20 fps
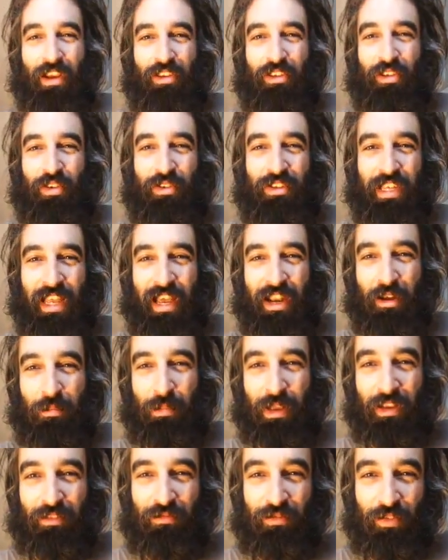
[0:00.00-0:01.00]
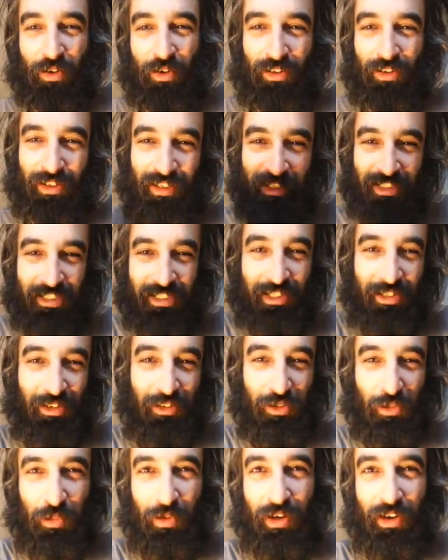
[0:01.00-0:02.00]
Susanna McFarlane is here
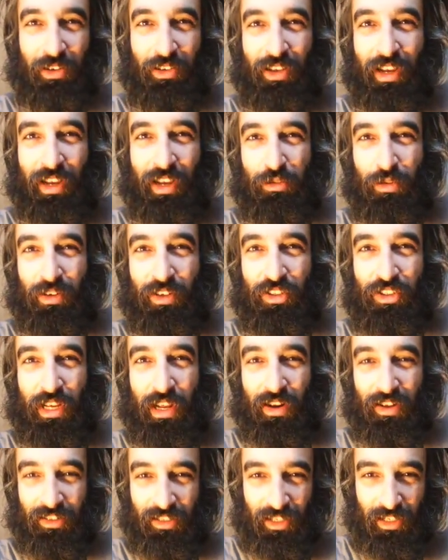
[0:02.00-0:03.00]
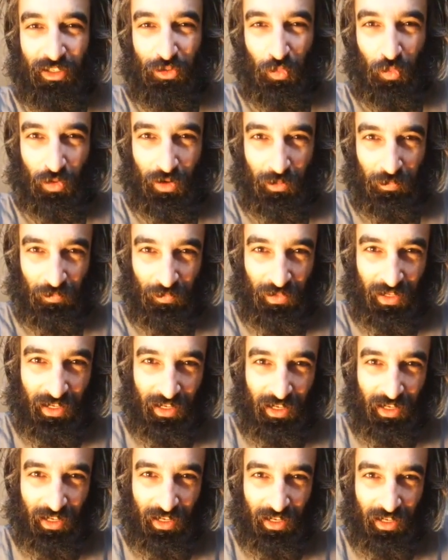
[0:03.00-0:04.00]
as well. You guys, we're gonna shout out to each one.
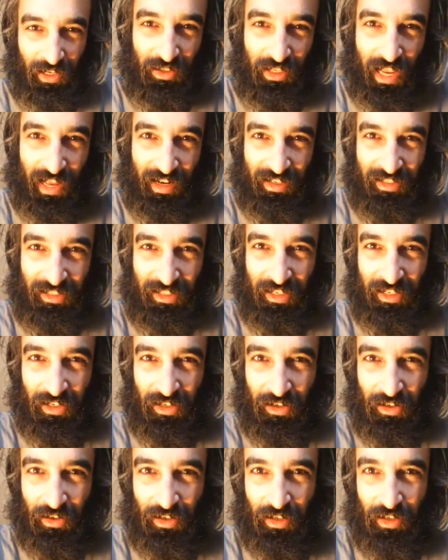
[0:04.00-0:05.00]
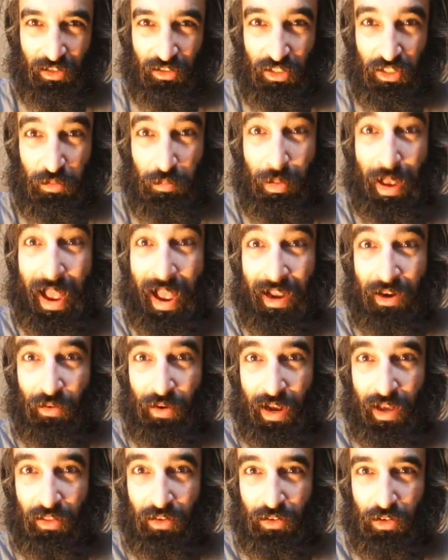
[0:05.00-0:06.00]
Susanna's here. She's back,
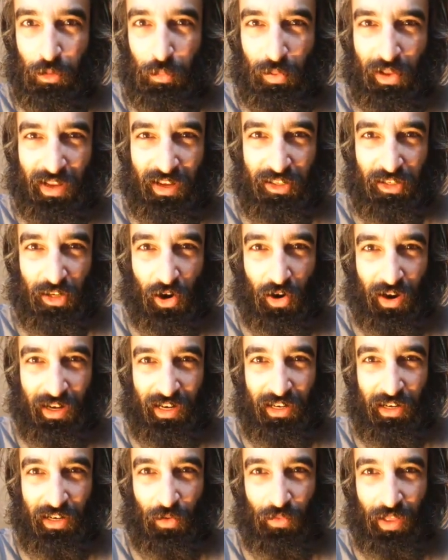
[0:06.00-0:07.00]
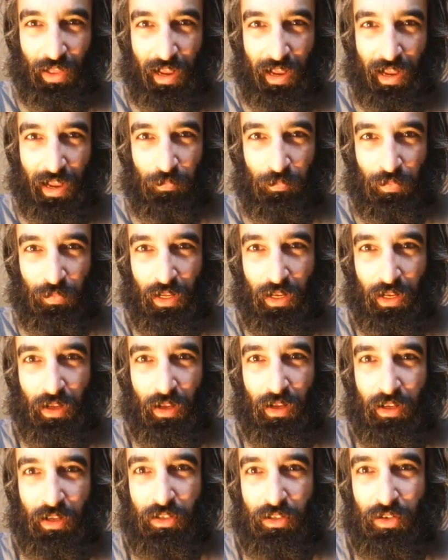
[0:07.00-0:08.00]
rather. You play guitar? I didn't know that.
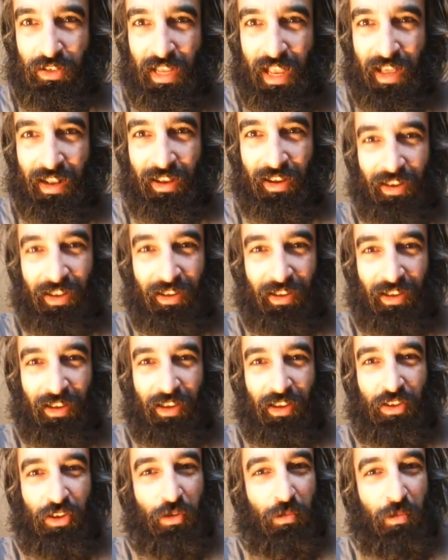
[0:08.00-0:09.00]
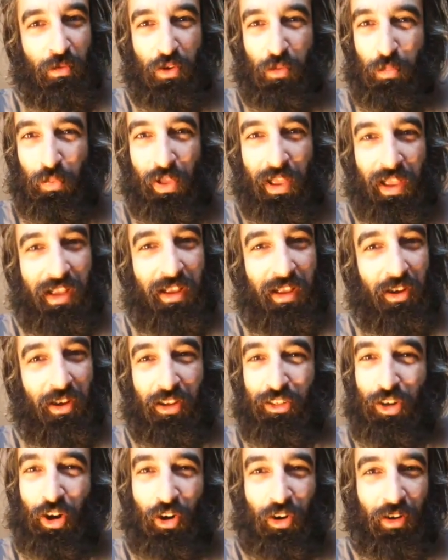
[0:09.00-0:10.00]
Susanna. You, you play
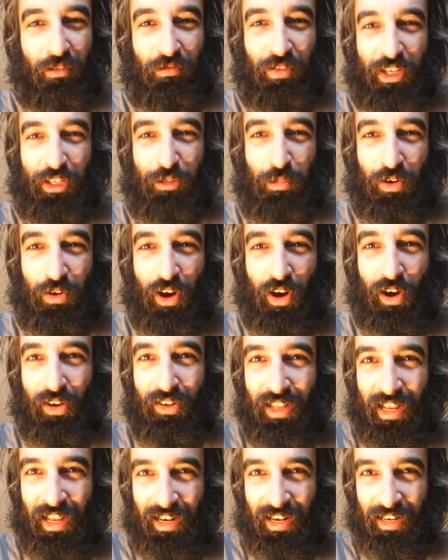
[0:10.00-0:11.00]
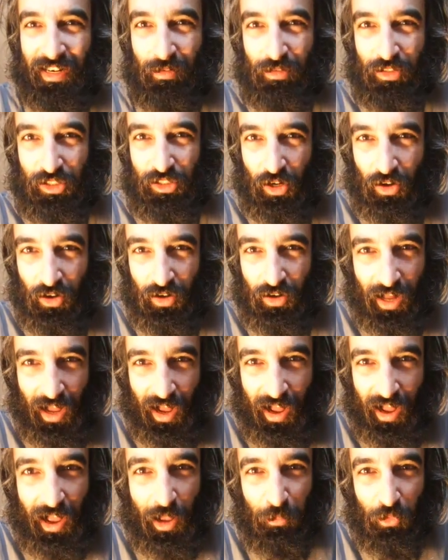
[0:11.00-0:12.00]
guitar on Facebook all day and I never saw it.
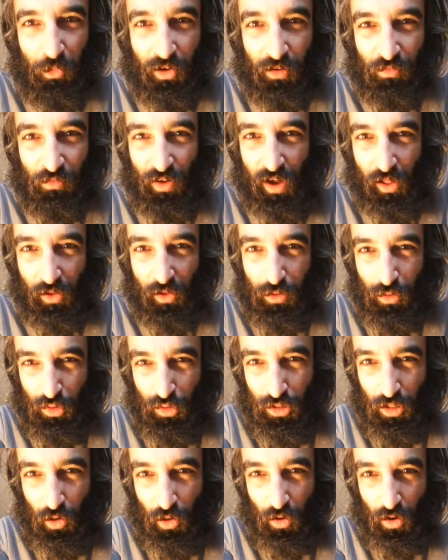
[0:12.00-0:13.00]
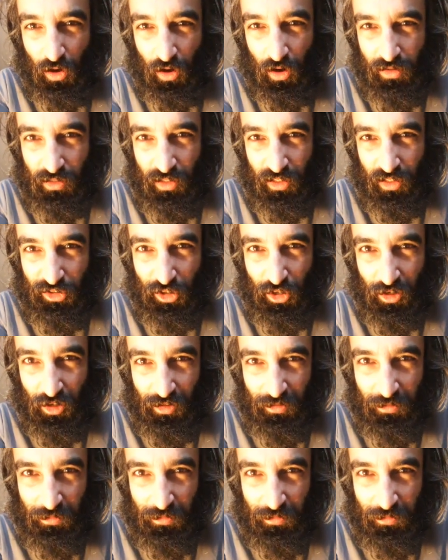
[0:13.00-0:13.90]
I'm going to follow you so hard, sister.